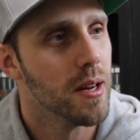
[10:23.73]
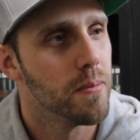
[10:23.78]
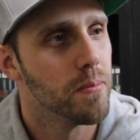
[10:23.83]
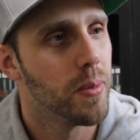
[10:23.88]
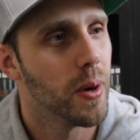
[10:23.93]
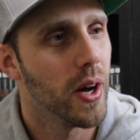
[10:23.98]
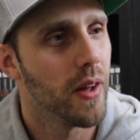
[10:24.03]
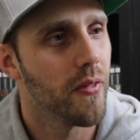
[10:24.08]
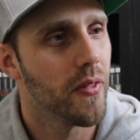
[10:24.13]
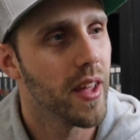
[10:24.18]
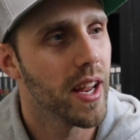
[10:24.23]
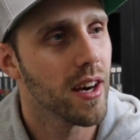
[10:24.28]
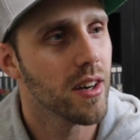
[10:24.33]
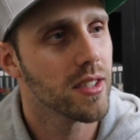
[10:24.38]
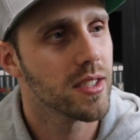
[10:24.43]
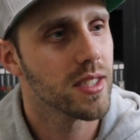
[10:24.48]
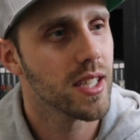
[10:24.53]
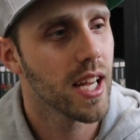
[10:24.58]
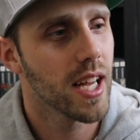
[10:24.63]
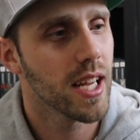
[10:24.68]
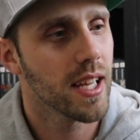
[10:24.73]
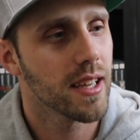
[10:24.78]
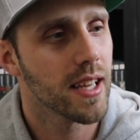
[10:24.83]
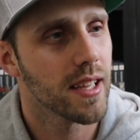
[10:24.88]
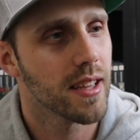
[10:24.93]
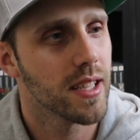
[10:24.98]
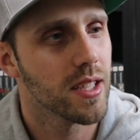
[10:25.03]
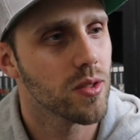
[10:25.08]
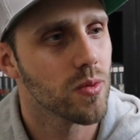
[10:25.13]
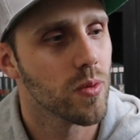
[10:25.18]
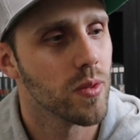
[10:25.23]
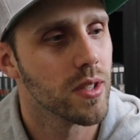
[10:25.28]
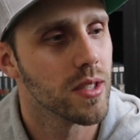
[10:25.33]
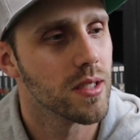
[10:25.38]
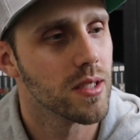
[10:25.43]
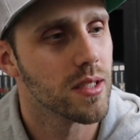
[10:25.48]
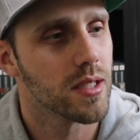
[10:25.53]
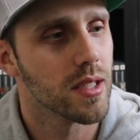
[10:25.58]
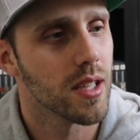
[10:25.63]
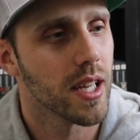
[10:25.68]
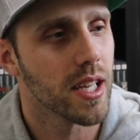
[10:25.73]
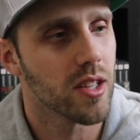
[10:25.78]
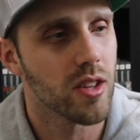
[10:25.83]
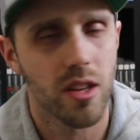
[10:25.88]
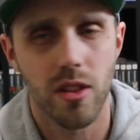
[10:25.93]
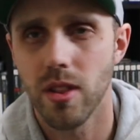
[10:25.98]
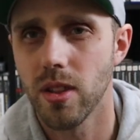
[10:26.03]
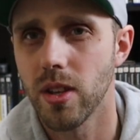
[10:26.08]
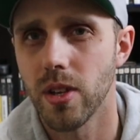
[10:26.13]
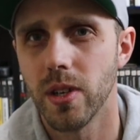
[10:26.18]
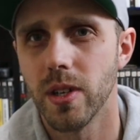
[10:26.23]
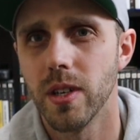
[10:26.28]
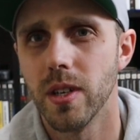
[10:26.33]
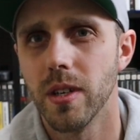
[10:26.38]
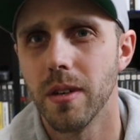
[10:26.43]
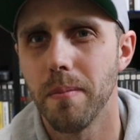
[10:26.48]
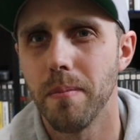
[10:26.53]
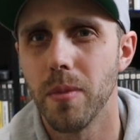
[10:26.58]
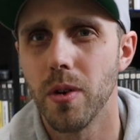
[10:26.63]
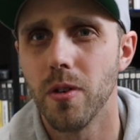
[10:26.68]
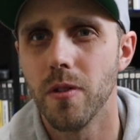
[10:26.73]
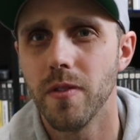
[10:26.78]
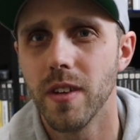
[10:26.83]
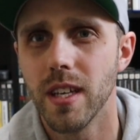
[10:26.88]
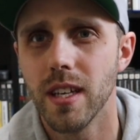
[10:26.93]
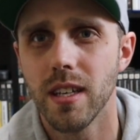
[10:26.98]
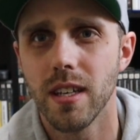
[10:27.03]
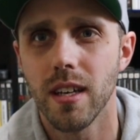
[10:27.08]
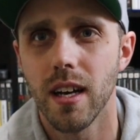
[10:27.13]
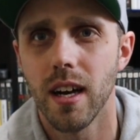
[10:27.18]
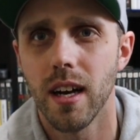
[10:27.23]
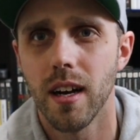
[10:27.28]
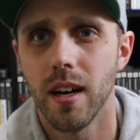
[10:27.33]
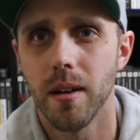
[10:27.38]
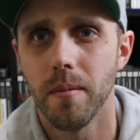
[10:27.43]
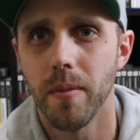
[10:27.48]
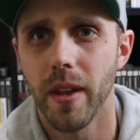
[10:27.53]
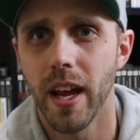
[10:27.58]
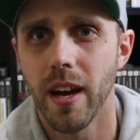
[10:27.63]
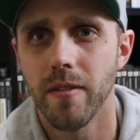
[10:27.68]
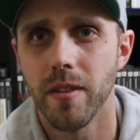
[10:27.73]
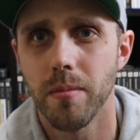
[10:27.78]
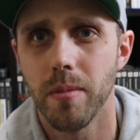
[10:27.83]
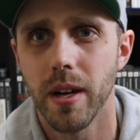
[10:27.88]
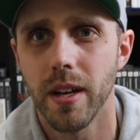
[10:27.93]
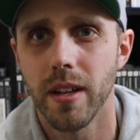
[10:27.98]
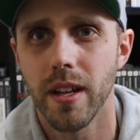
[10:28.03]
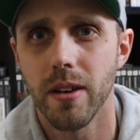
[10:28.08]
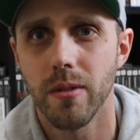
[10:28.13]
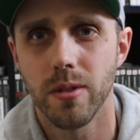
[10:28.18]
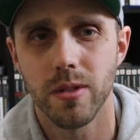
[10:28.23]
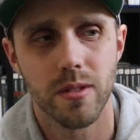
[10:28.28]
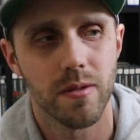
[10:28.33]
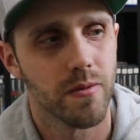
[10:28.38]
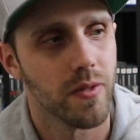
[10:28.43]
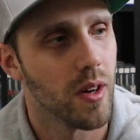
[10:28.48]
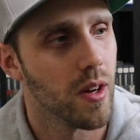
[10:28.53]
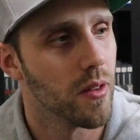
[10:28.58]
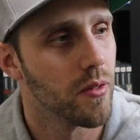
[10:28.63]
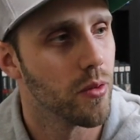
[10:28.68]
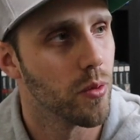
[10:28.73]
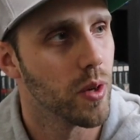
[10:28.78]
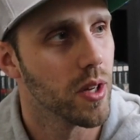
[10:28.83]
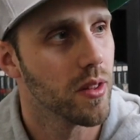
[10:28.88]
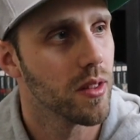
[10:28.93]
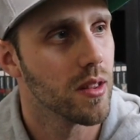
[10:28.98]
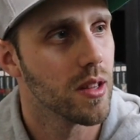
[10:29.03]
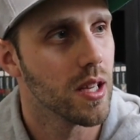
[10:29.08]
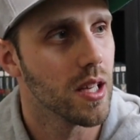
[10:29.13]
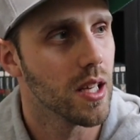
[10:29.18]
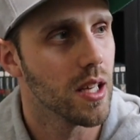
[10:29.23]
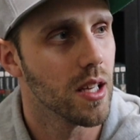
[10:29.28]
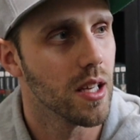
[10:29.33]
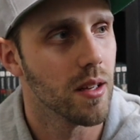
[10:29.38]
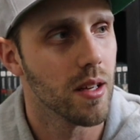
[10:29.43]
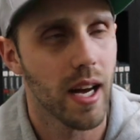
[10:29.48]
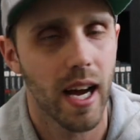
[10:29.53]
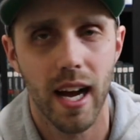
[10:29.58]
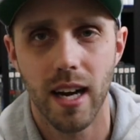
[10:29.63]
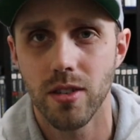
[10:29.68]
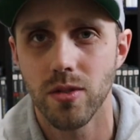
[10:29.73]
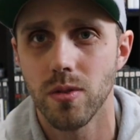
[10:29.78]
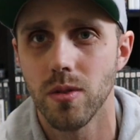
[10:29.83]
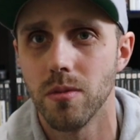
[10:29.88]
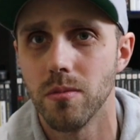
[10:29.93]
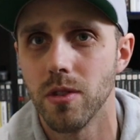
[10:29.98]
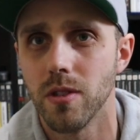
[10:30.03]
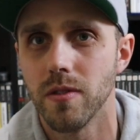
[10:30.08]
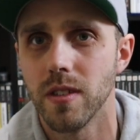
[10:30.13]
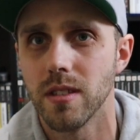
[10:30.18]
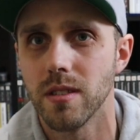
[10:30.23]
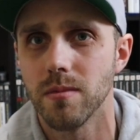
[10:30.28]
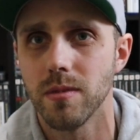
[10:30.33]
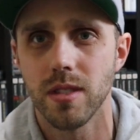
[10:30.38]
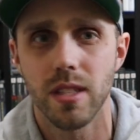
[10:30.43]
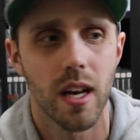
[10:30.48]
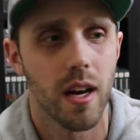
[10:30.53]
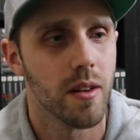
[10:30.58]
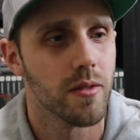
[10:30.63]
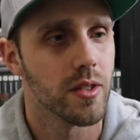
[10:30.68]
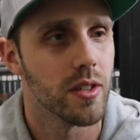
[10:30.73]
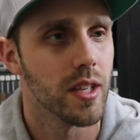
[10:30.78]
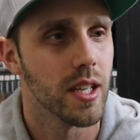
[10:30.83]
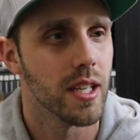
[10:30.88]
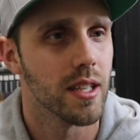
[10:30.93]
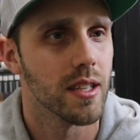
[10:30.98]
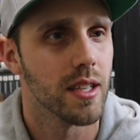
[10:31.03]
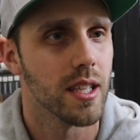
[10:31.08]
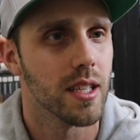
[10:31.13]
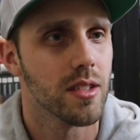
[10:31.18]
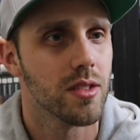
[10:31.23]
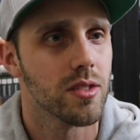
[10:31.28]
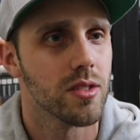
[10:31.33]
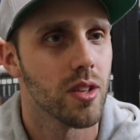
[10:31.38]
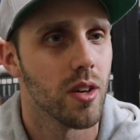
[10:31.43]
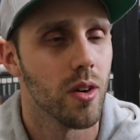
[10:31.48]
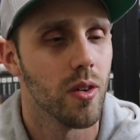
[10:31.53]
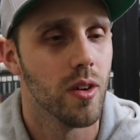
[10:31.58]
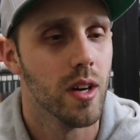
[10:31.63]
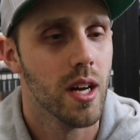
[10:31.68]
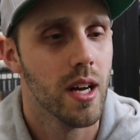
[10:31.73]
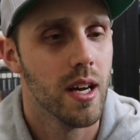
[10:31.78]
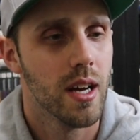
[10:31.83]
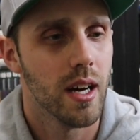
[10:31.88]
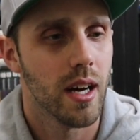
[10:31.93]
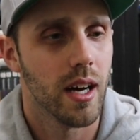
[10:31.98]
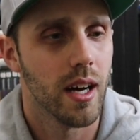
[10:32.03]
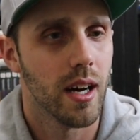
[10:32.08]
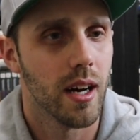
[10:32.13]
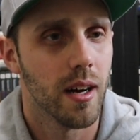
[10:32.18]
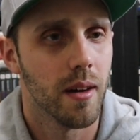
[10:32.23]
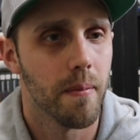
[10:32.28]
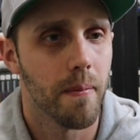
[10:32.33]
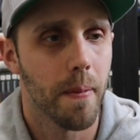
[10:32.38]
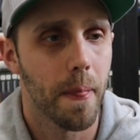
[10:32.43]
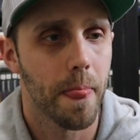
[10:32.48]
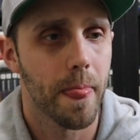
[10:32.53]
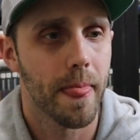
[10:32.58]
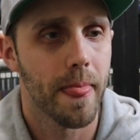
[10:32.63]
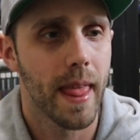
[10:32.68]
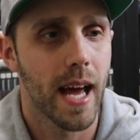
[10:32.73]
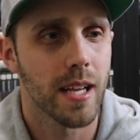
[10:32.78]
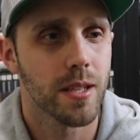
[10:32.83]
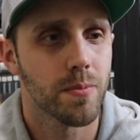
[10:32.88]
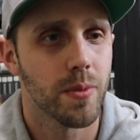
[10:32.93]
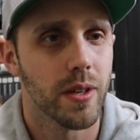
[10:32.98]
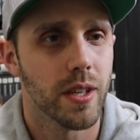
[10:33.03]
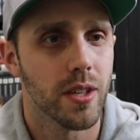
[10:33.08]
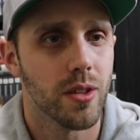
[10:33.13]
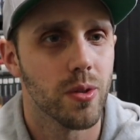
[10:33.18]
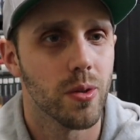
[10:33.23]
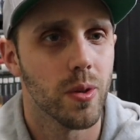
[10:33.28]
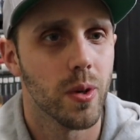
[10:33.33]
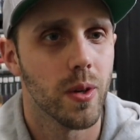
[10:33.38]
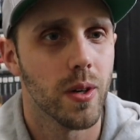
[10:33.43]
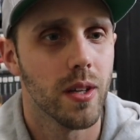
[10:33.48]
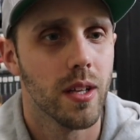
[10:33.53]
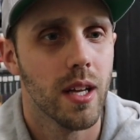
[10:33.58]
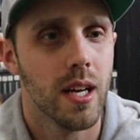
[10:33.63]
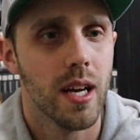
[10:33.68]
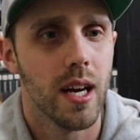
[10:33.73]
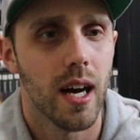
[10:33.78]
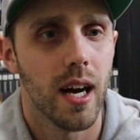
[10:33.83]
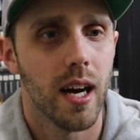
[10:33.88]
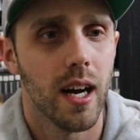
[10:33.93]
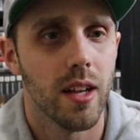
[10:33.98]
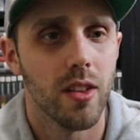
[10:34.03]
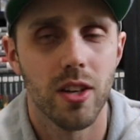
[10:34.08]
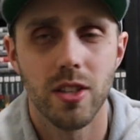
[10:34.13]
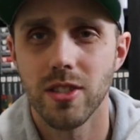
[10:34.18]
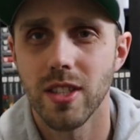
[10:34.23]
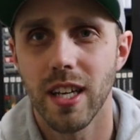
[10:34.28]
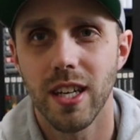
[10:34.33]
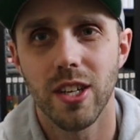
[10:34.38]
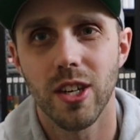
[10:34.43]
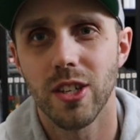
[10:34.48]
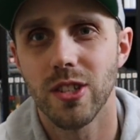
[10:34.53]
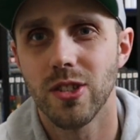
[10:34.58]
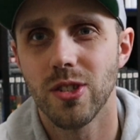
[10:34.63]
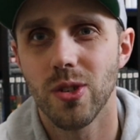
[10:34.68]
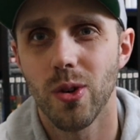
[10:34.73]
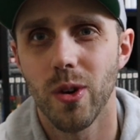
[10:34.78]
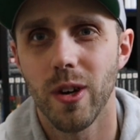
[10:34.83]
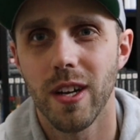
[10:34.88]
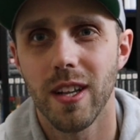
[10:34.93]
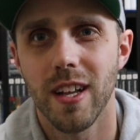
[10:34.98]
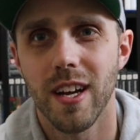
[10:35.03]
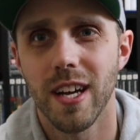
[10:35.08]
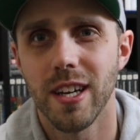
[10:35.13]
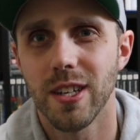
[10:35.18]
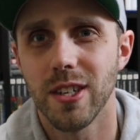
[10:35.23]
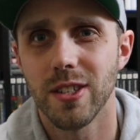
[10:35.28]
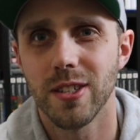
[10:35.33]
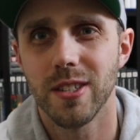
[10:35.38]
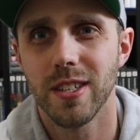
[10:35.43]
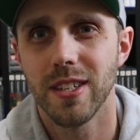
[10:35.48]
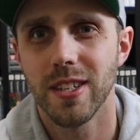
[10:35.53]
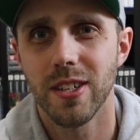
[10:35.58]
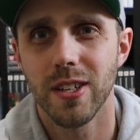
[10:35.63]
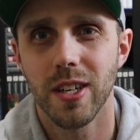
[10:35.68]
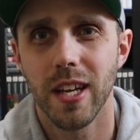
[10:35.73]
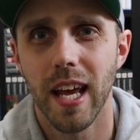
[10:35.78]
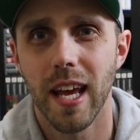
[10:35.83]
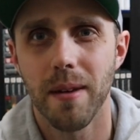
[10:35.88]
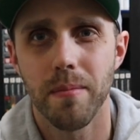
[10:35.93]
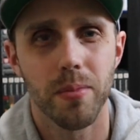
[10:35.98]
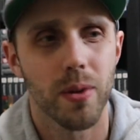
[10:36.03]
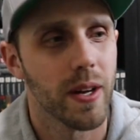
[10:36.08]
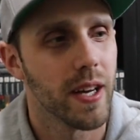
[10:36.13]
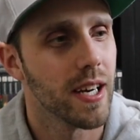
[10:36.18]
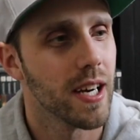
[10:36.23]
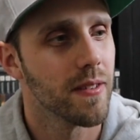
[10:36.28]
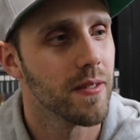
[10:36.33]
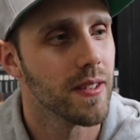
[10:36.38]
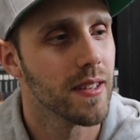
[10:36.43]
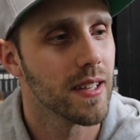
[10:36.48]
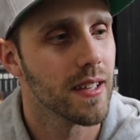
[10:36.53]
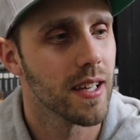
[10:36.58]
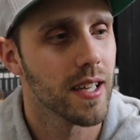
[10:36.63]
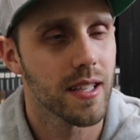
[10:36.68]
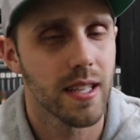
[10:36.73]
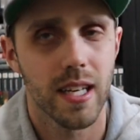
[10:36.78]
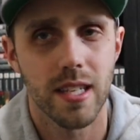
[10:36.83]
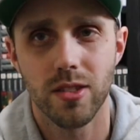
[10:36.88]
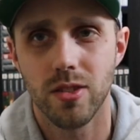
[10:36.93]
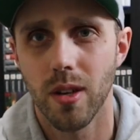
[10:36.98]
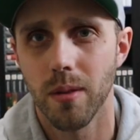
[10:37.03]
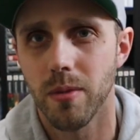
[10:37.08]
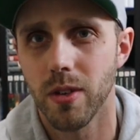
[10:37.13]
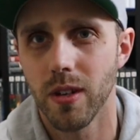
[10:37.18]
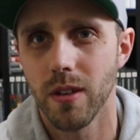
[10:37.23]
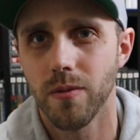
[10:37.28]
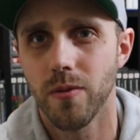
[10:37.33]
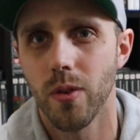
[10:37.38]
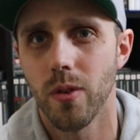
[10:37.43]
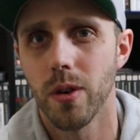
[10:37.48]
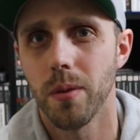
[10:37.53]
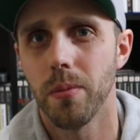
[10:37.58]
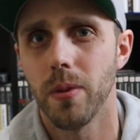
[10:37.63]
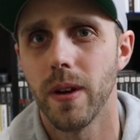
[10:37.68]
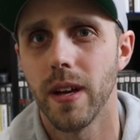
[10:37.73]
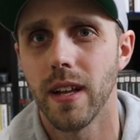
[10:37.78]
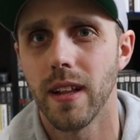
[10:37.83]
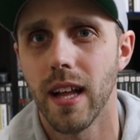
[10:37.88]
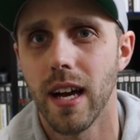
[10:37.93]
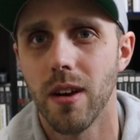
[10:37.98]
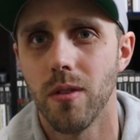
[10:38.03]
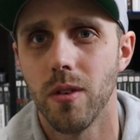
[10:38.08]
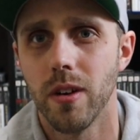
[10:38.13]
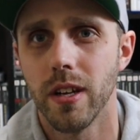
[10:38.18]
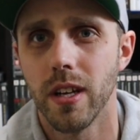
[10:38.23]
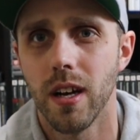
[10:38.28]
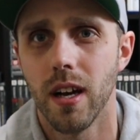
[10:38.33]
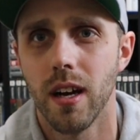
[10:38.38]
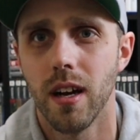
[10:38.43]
But they're saying that this one is like the third movie. Everybody that was involved with the actual movies themselves are in this, so that's pretty cool. Looks like good storyline, good gameplay and everything like that, so I'm looking forward to playing that one.